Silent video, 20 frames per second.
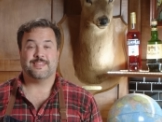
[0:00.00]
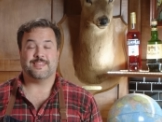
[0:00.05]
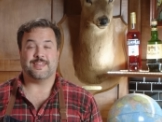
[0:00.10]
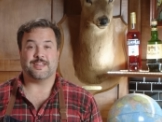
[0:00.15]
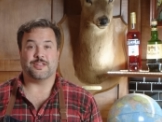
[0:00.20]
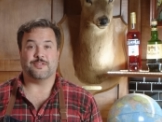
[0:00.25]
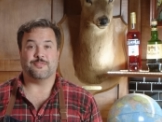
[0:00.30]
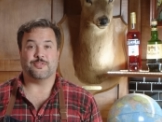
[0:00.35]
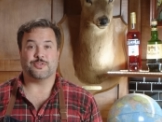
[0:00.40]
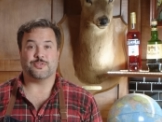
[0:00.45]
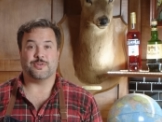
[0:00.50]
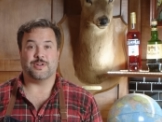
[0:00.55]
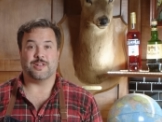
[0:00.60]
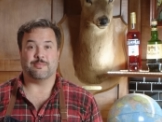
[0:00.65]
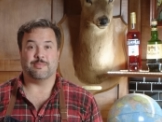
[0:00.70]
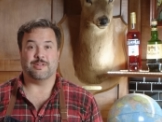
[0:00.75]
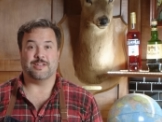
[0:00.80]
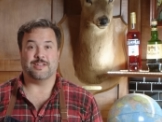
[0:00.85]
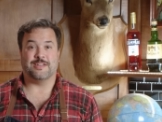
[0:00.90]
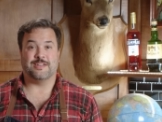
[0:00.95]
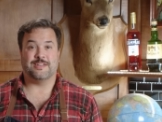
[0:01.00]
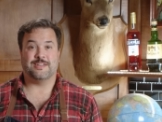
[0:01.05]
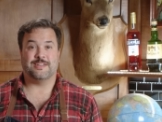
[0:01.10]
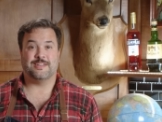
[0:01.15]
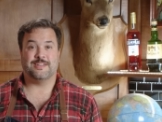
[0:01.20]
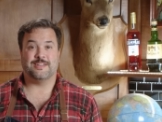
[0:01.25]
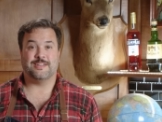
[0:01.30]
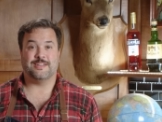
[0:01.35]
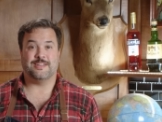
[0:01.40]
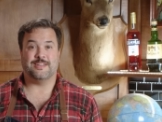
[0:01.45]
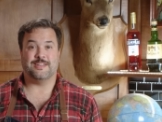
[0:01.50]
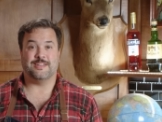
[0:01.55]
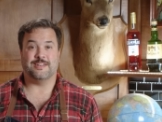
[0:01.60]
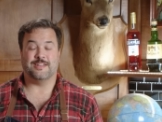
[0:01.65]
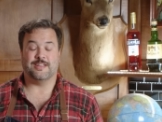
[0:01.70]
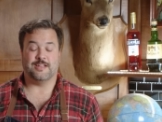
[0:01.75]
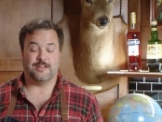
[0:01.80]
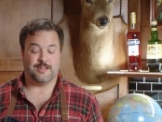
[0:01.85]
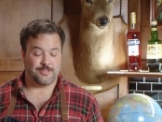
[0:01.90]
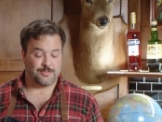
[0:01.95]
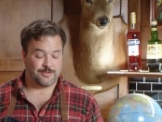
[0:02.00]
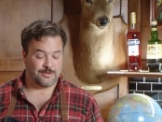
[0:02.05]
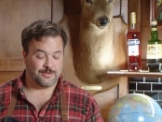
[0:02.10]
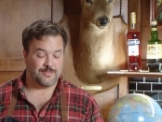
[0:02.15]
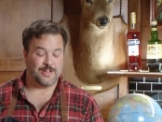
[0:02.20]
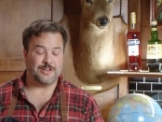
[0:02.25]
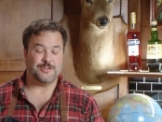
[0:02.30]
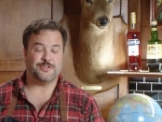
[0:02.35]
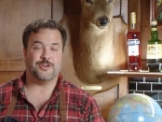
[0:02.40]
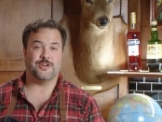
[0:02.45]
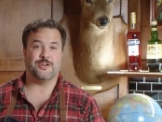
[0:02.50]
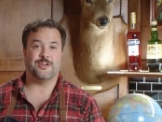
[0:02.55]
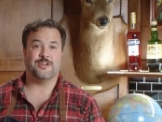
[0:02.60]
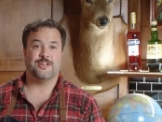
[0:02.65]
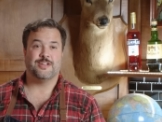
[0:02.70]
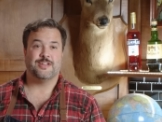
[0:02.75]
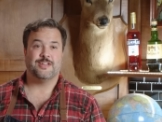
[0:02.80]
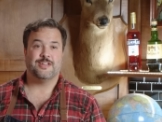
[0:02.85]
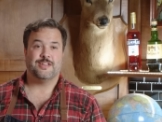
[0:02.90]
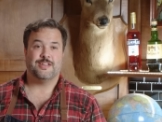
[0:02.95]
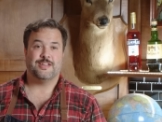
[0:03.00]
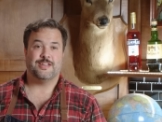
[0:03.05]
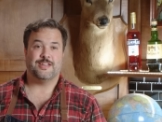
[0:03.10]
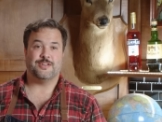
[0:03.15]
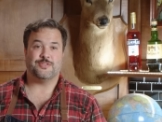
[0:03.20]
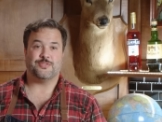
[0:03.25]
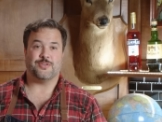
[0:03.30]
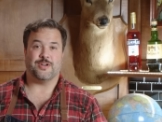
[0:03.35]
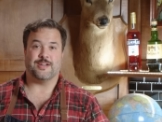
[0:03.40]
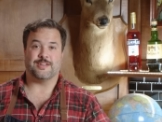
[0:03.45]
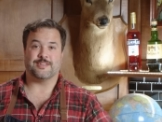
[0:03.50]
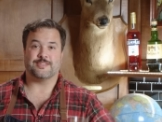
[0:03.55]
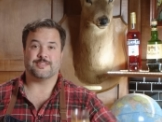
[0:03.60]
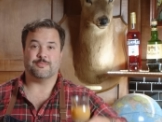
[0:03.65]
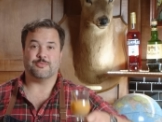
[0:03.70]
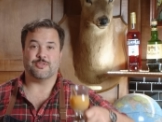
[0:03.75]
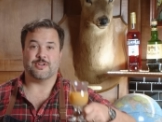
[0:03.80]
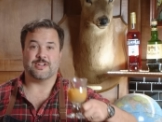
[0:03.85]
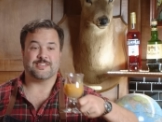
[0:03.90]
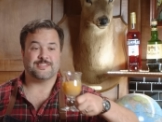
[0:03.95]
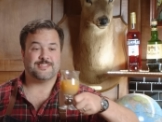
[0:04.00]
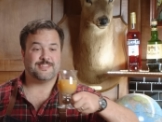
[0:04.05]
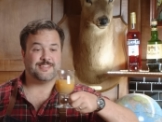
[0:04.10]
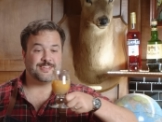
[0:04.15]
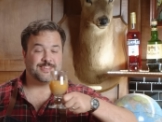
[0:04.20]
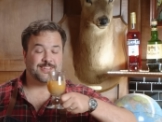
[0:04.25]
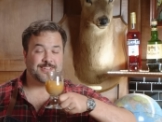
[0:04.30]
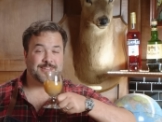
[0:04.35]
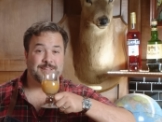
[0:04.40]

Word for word: Thank you for joining me in another adventure in trying some drinks.